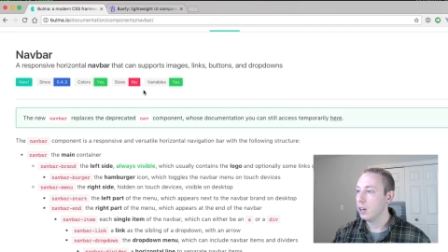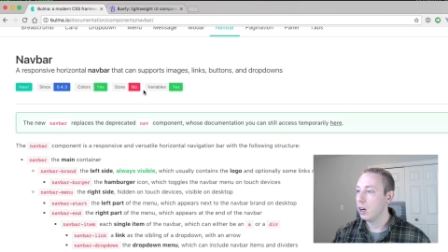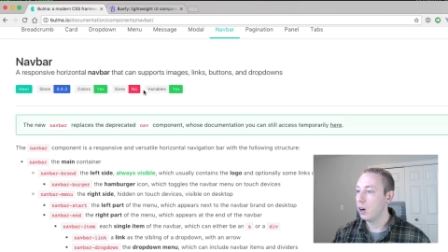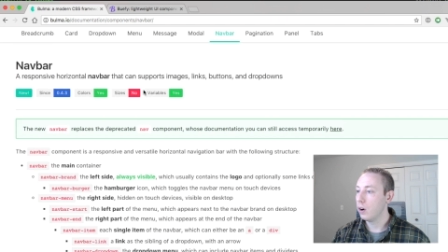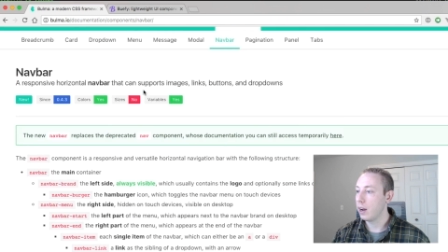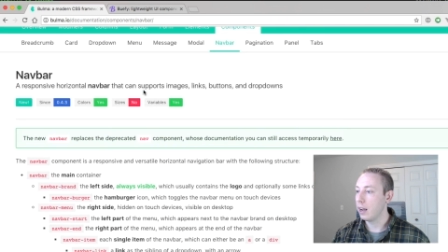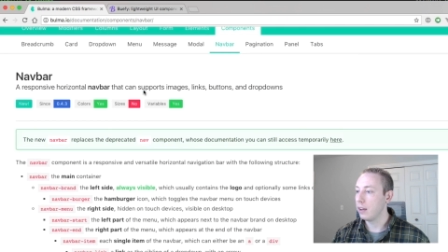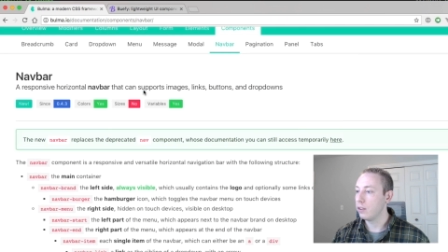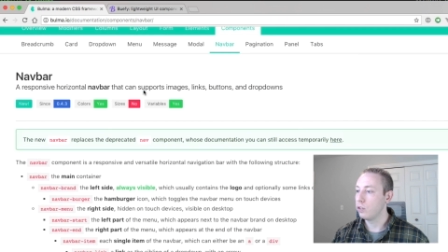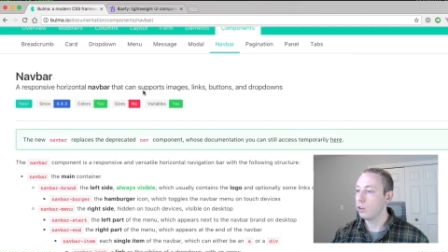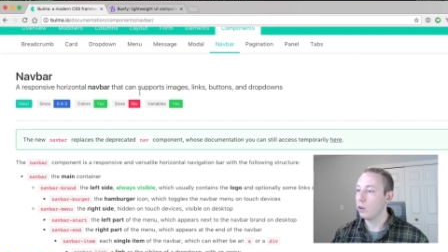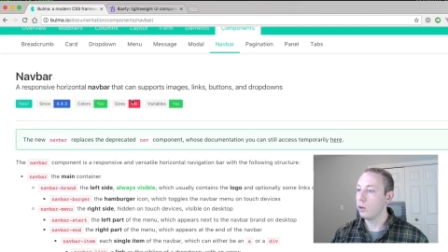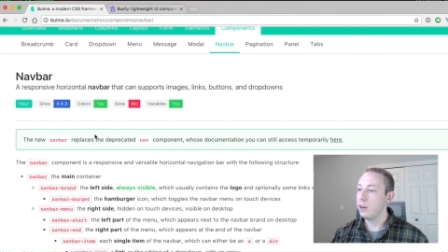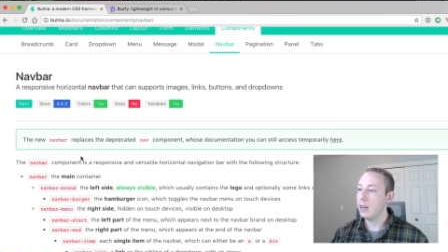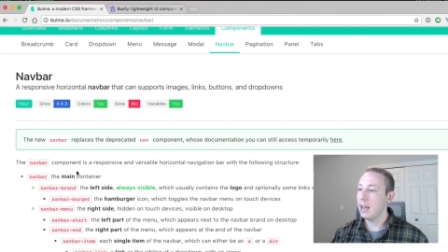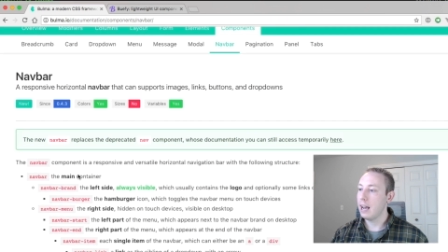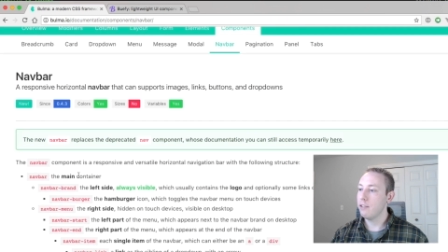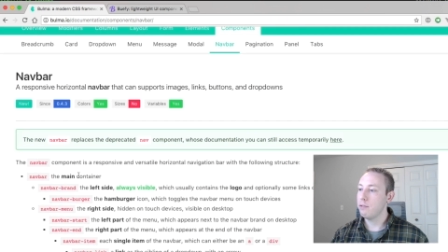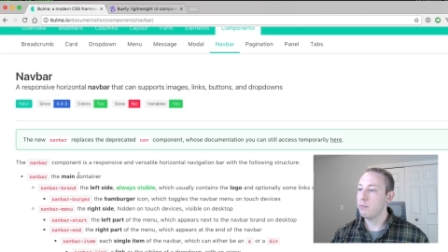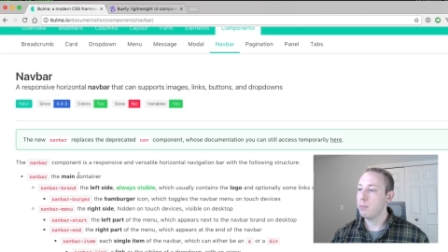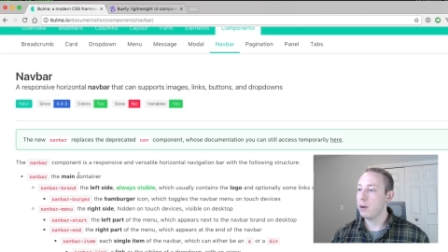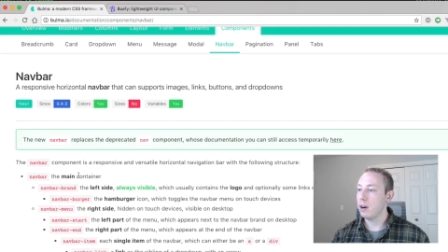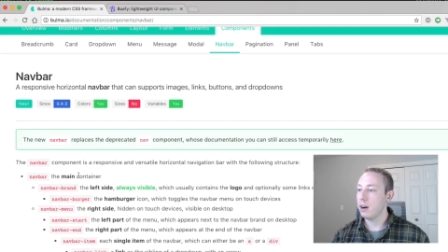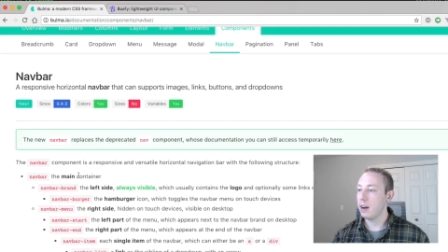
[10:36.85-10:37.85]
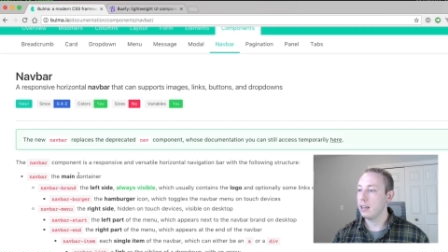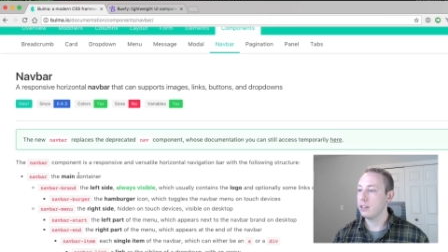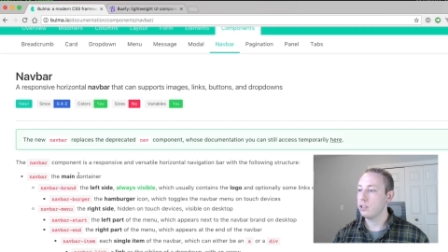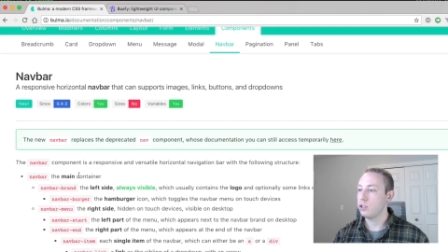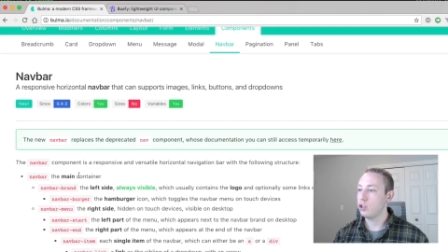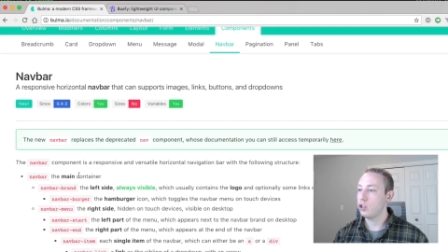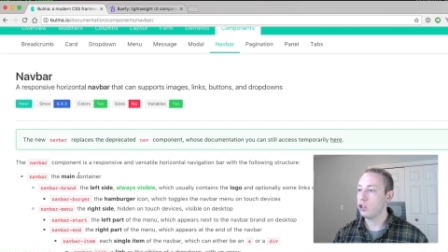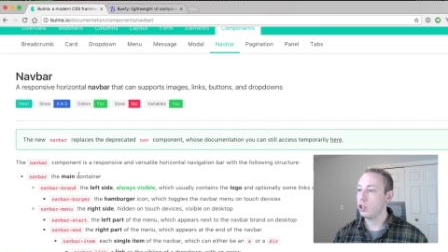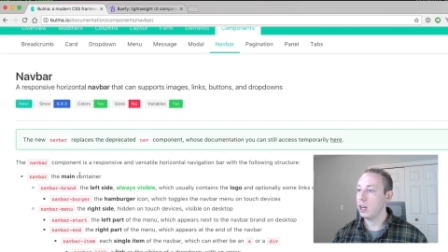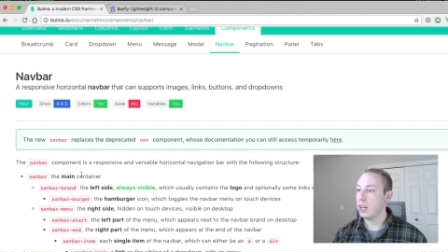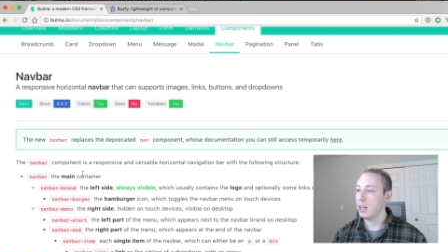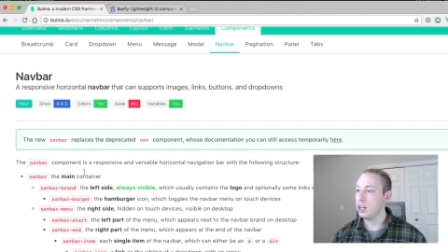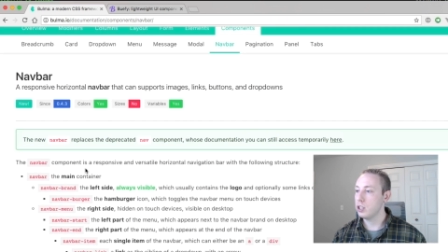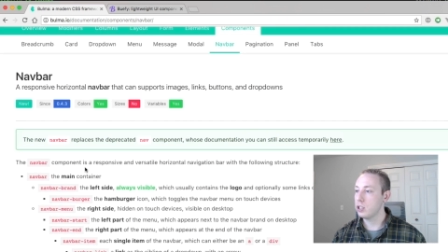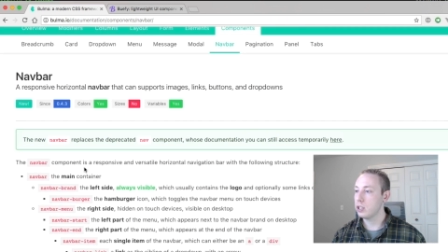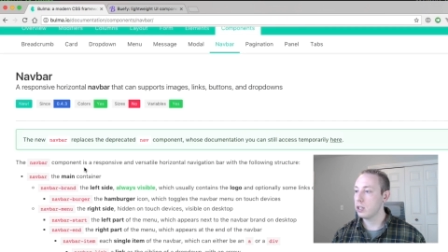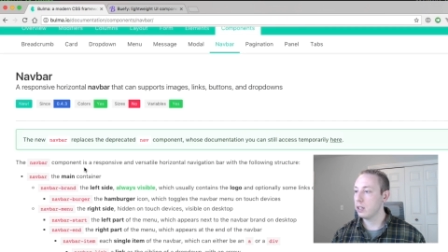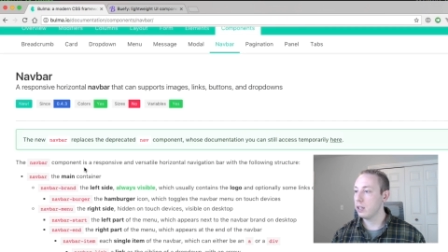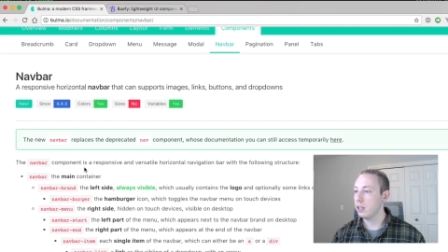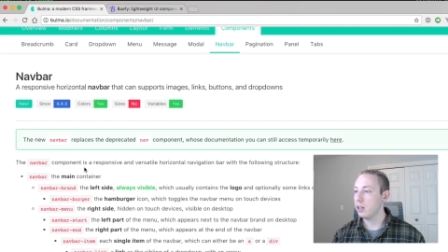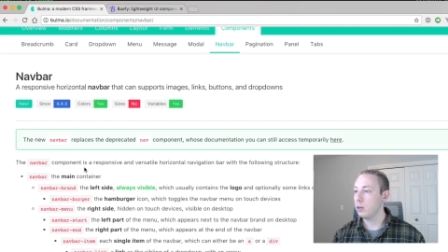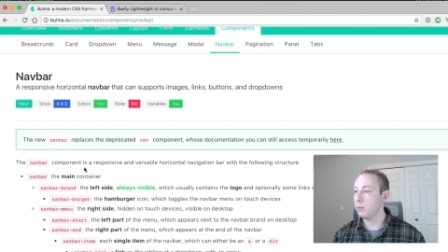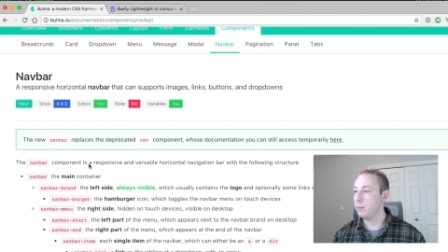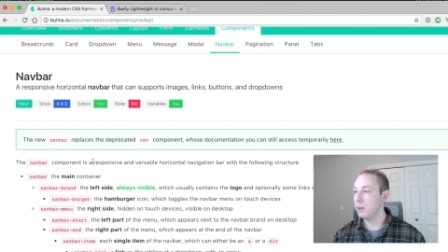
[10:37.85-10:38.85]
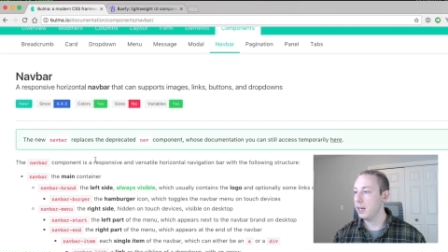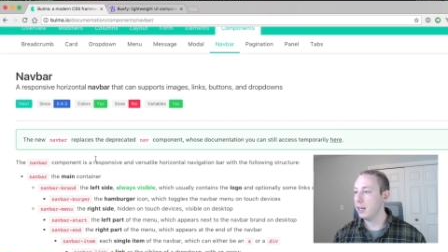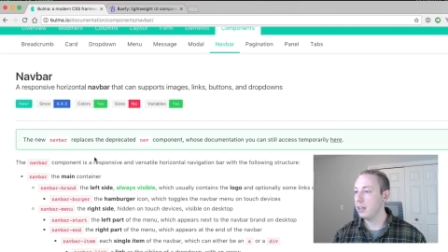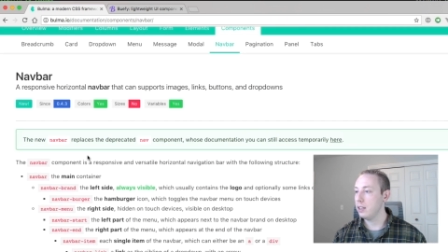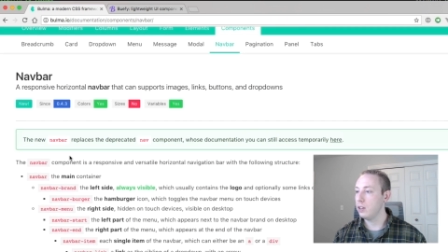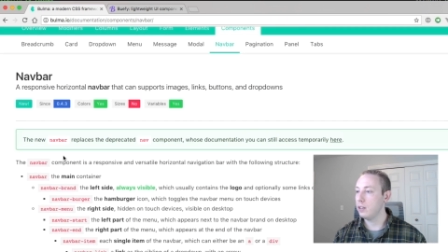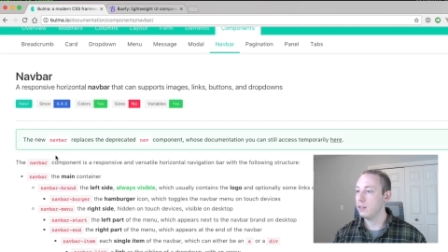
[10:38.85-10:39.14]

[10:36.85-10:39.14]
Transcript: Okay, so nav bar has changed a little bit.